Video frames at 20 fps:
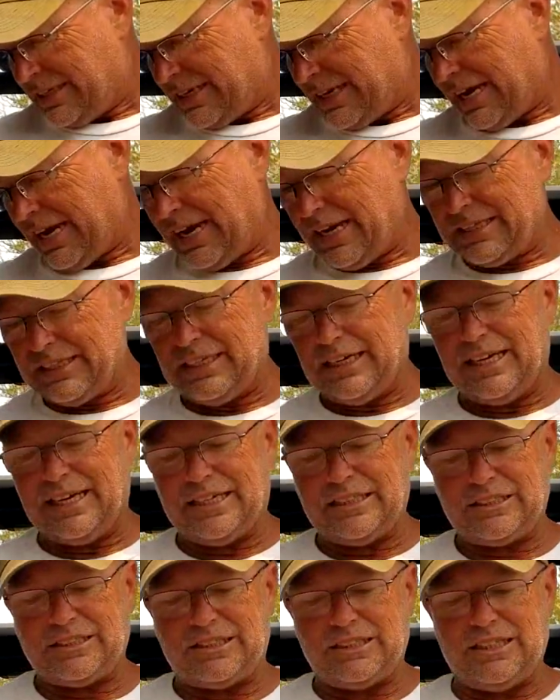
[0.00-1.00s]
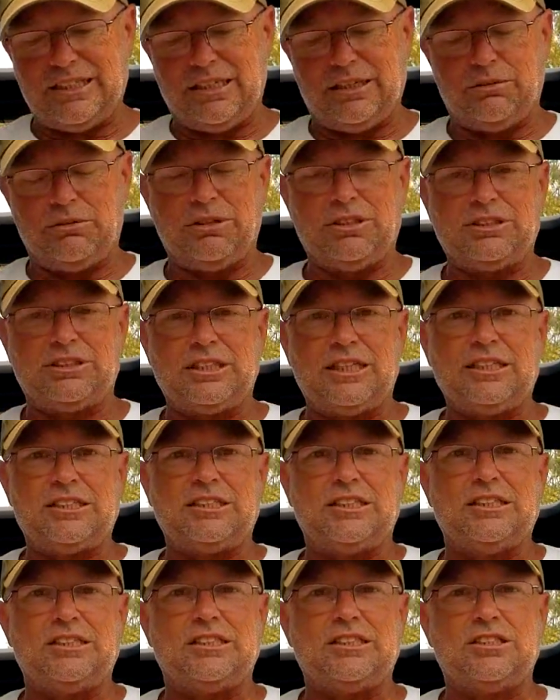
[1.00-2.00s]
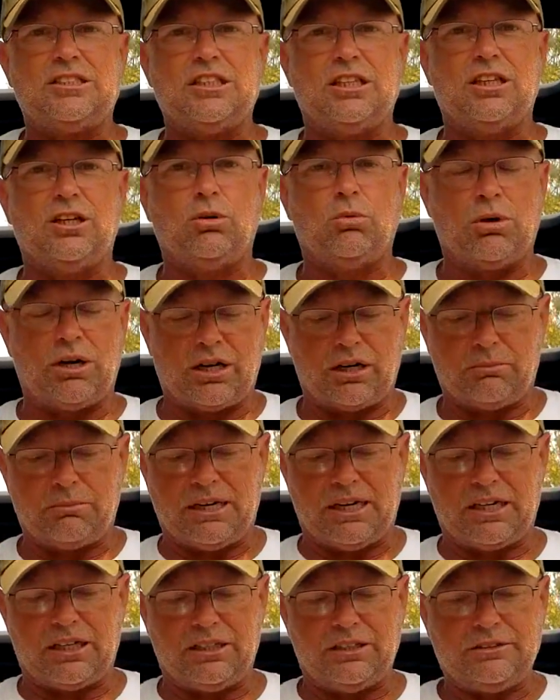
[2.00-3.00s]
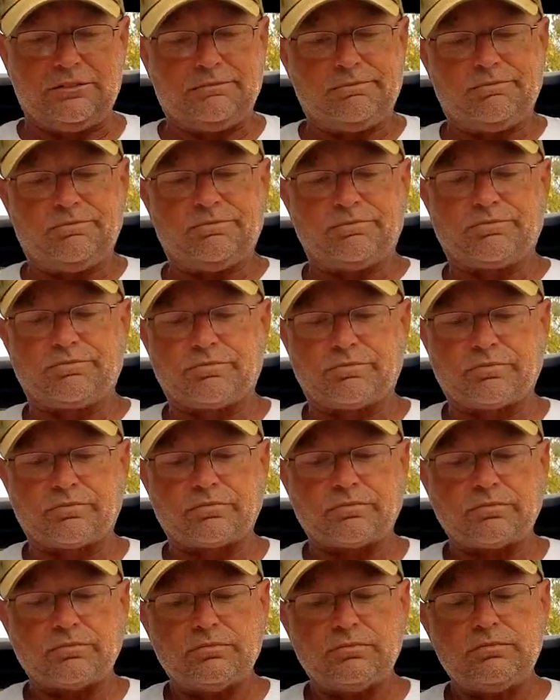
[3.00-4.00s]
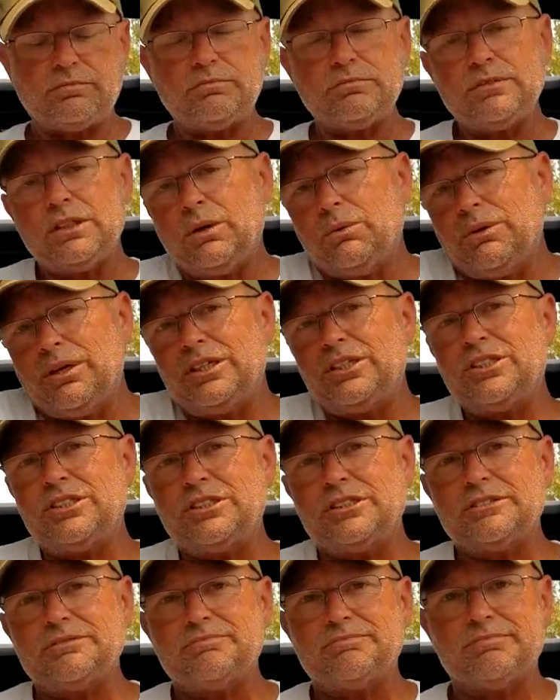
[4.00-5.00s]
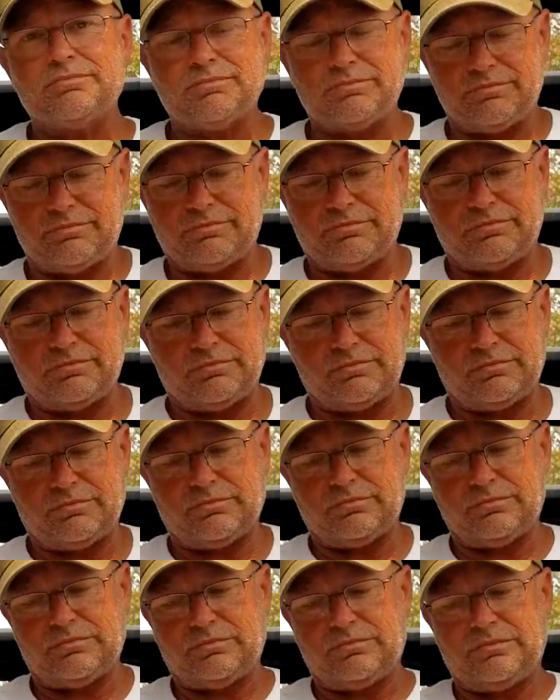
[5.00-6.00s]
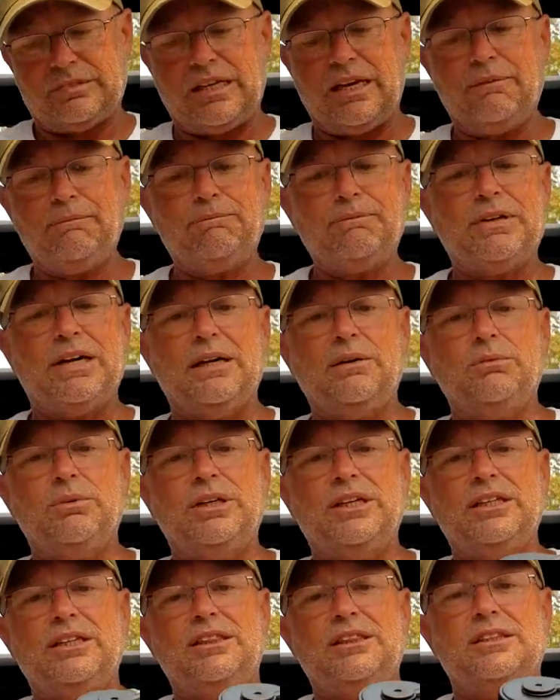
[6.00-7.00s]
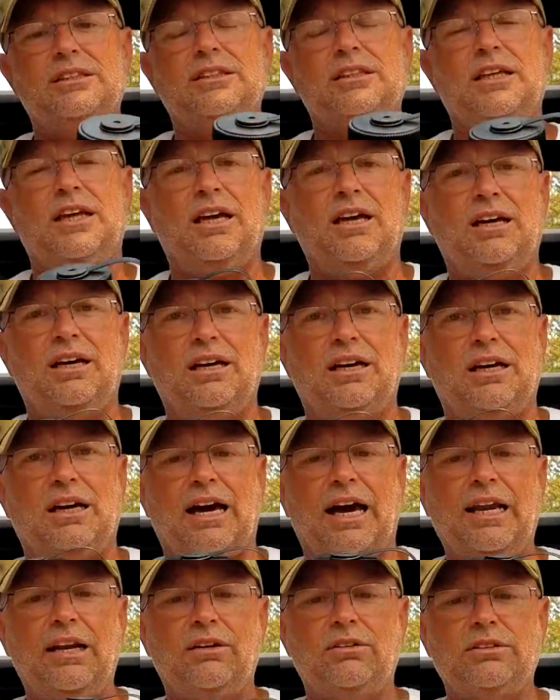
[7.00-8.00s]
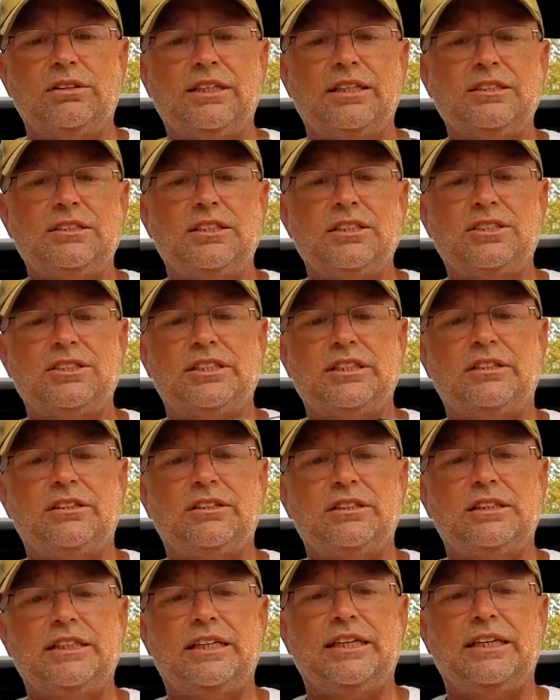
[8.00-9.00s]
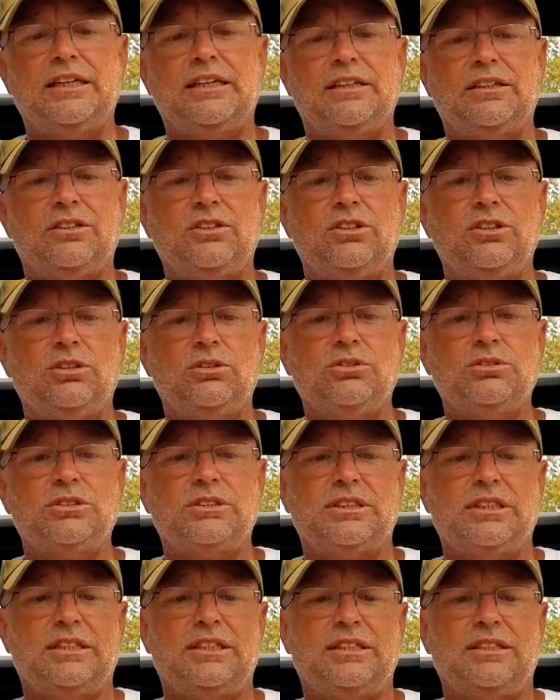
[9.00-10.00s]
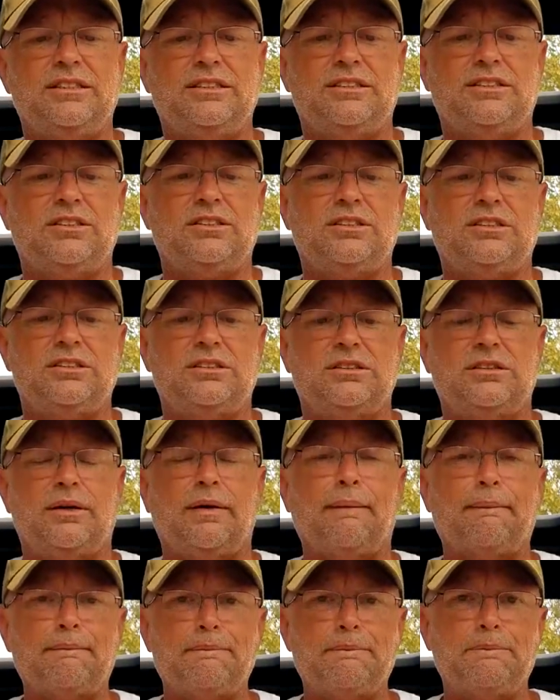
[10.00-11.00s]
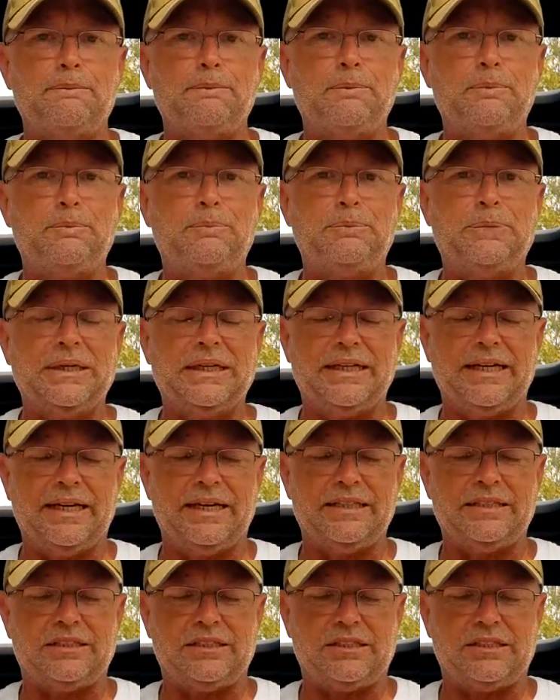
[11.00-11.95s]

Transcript: And the last thing was they sent us a little water bottle, which I'm fine with. I don't necessarily use these, but